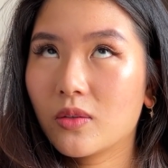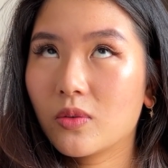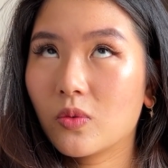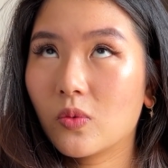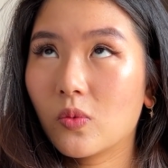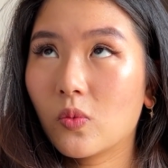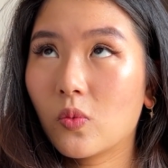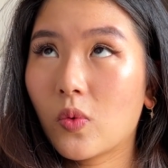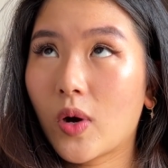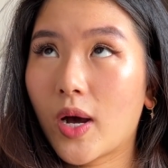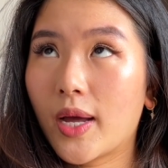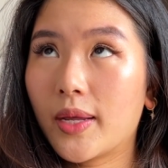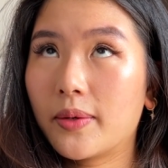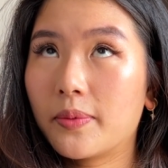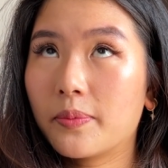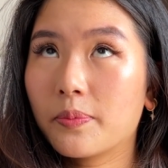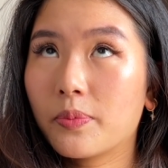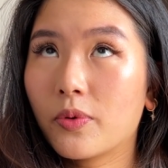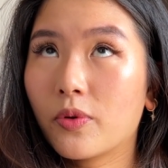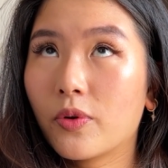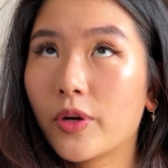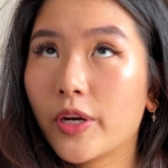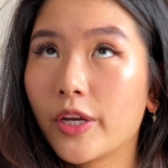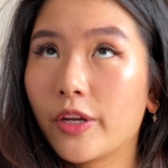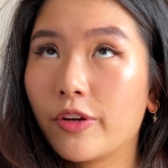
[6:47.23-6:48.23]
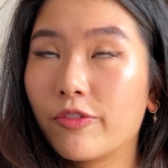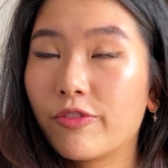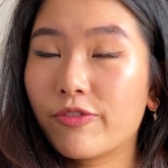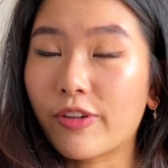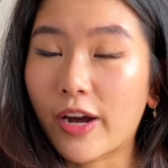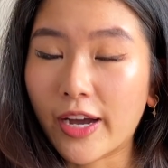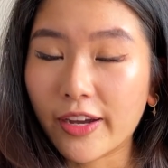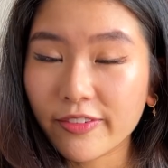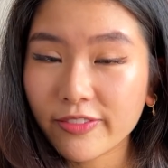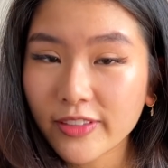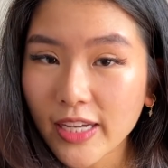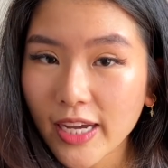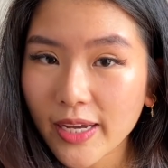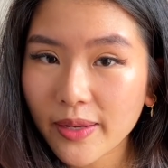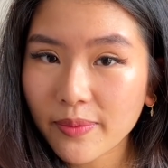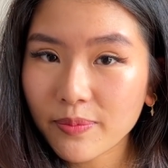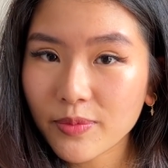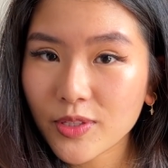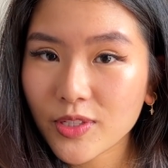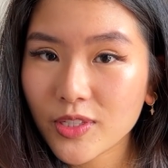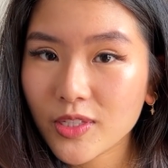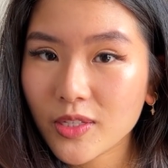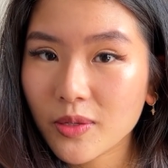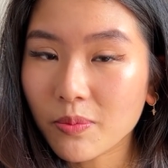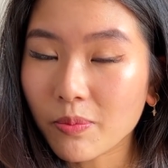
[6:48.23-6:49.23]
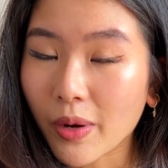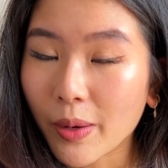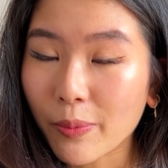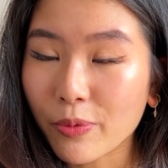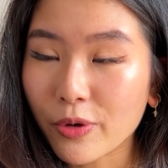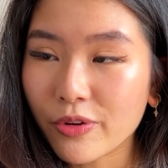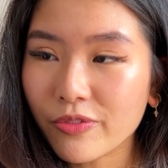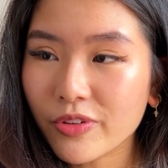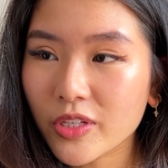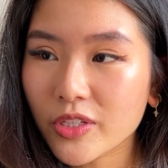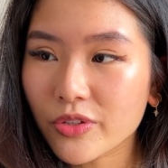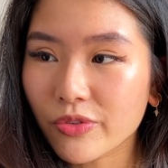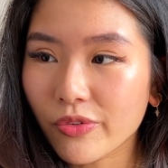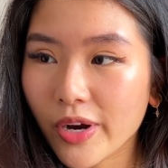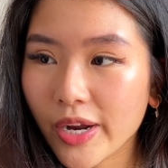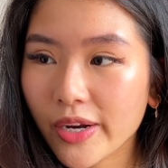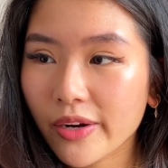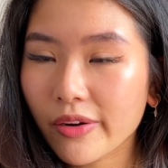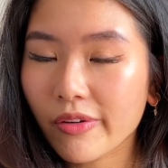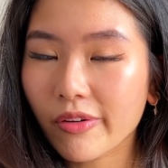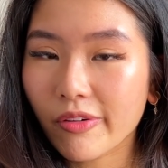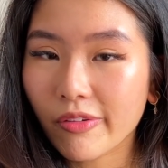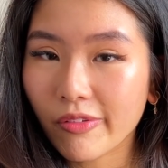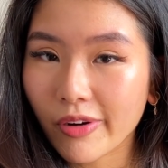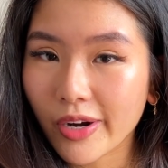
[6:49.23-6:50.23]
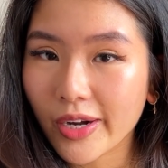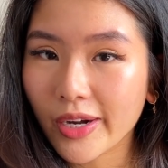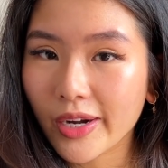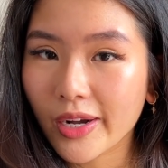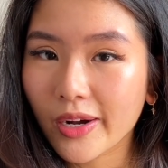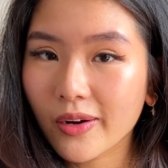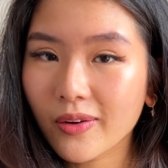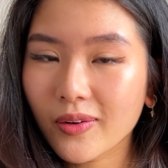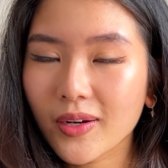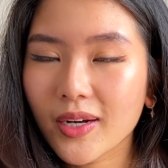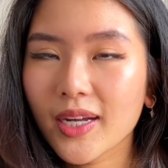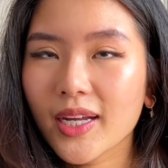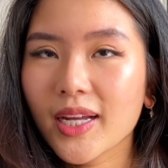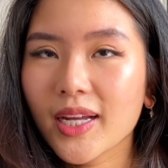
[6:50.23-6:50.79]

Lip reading: 1.5 times my previous rent right now.